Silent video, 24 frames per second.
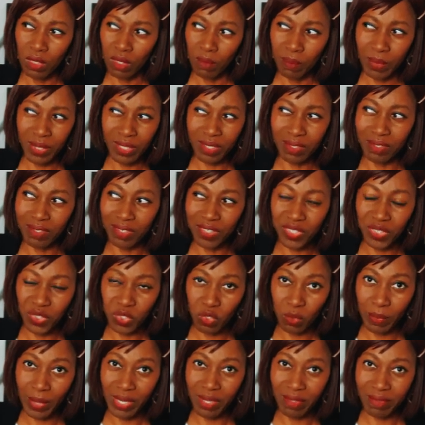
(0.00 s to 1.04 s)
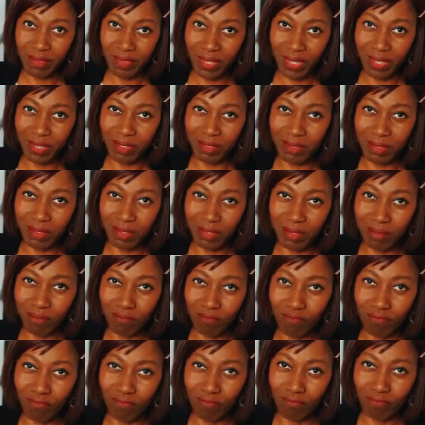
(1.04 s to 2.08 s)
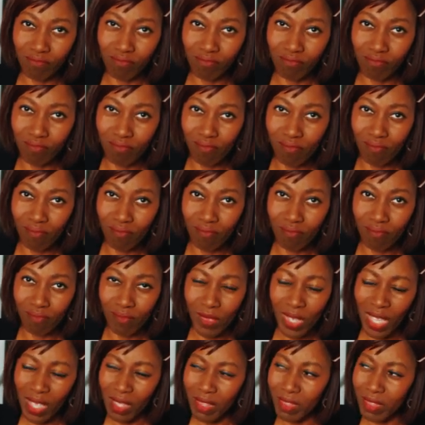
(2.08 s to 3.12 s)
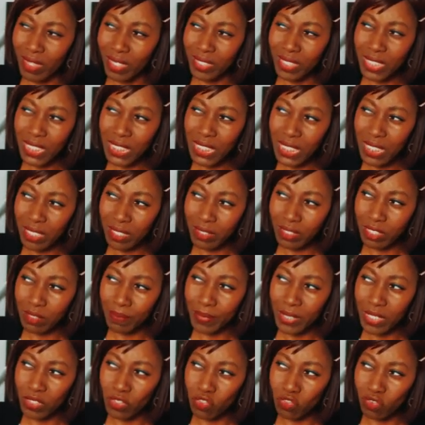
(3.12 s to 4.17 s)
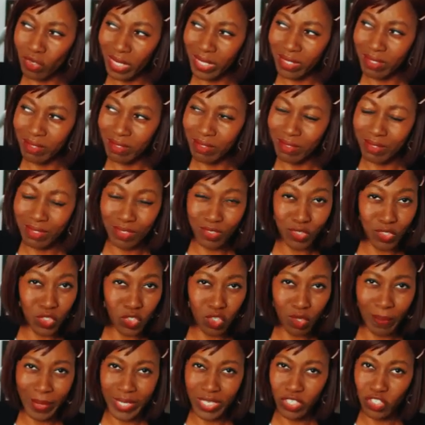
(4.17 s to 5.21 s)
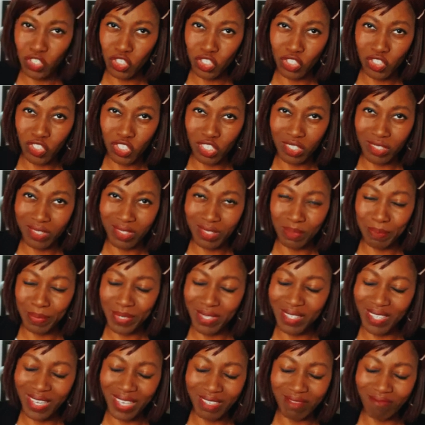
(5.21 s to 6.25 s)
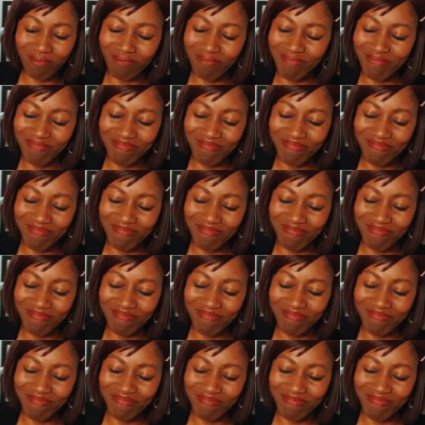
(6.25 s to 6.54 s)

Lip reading: because there's so many things that need to be addressed in so many churches. But then